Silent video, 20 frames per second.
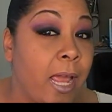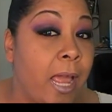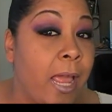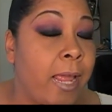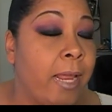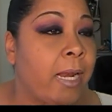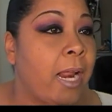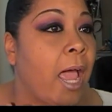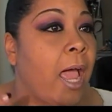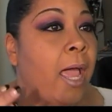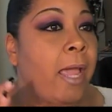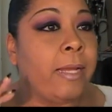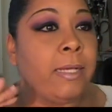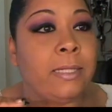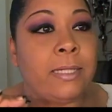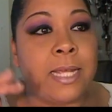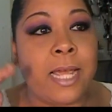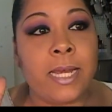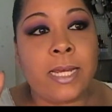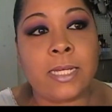and I
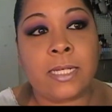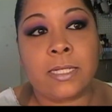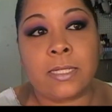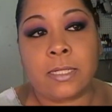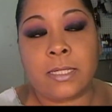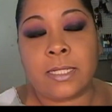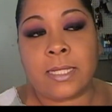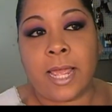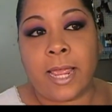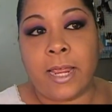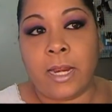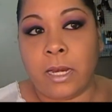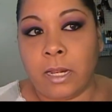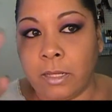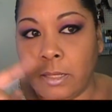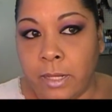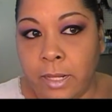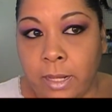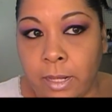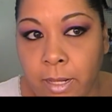didn't say it
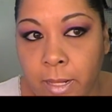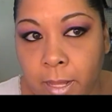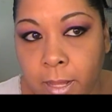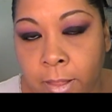in the